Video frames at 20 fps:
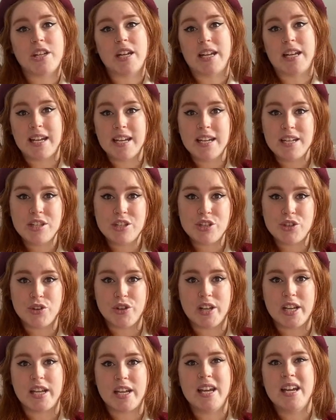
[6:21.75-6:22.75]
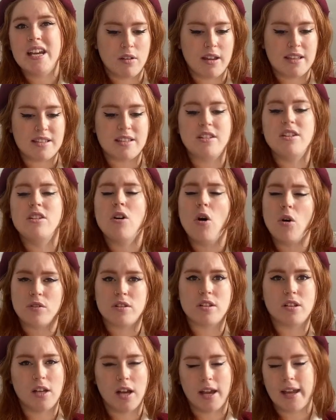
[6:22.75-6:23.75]
and history is
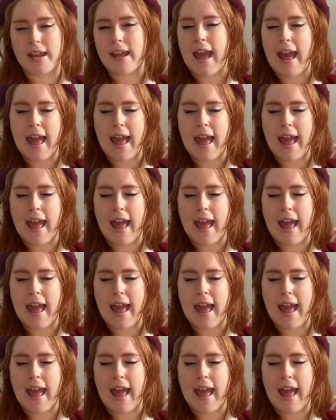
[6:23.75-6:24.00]
not like